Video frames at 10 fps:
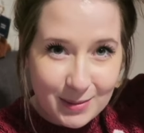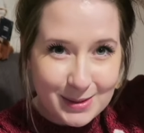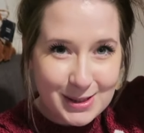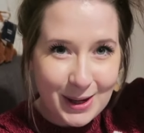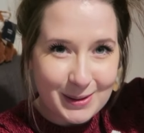
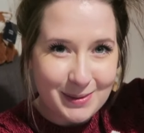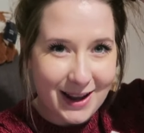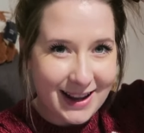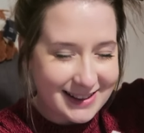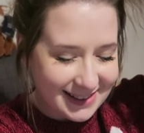jump so
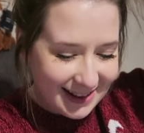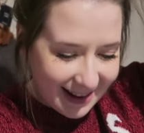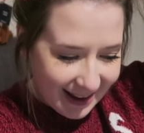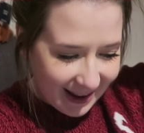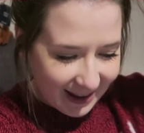bad.
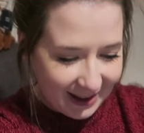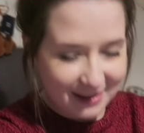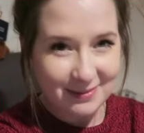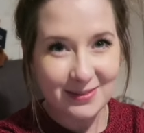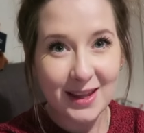
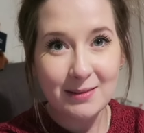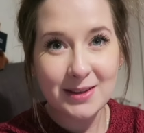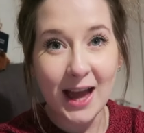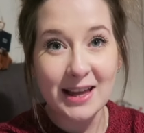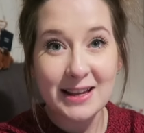Um,
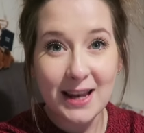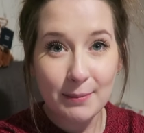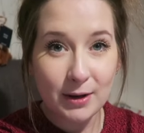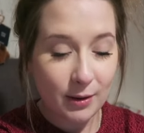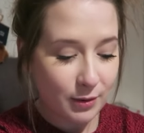but yeah,
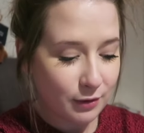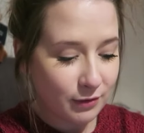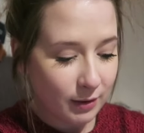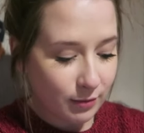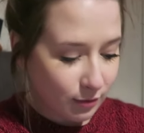let me know what your
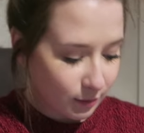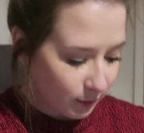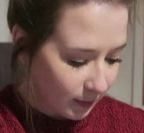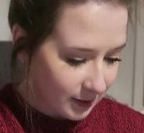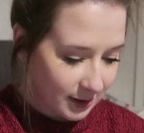favourite
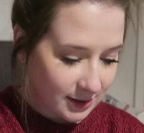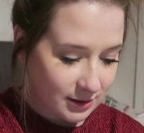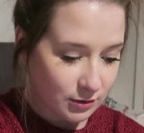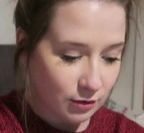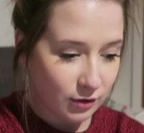Christmas present is
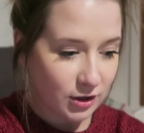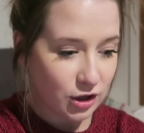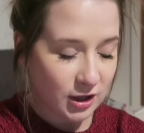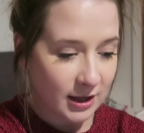that you got this